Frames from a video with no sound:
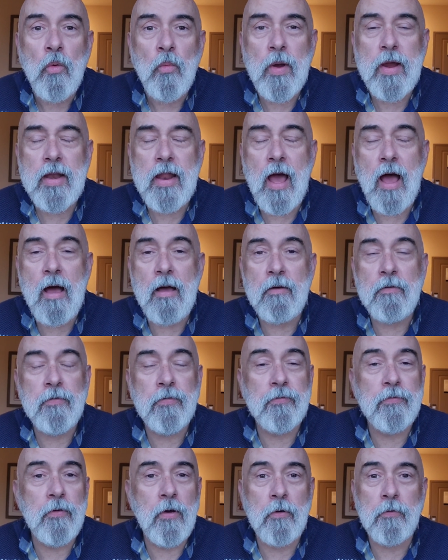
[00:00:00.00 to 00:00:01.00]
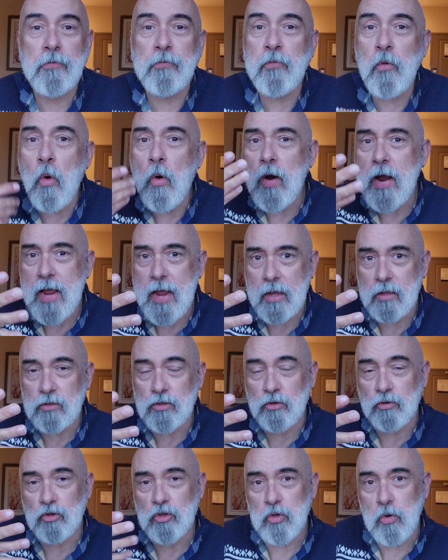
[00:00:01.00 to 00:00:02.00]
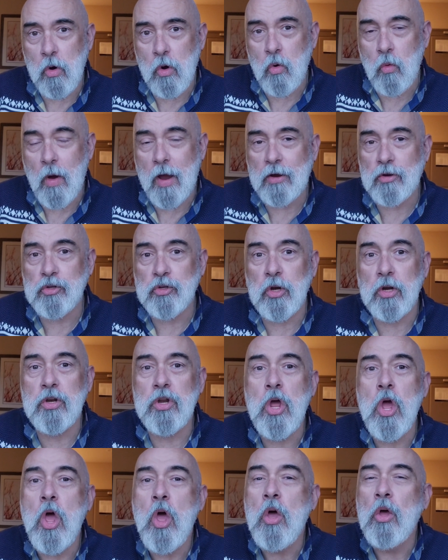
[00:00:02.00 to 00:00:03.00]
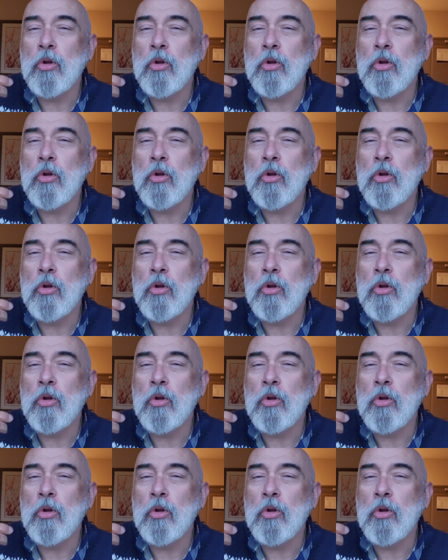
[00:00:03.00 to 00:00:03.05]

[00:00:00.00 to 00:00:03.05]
we'd have four answers to a question.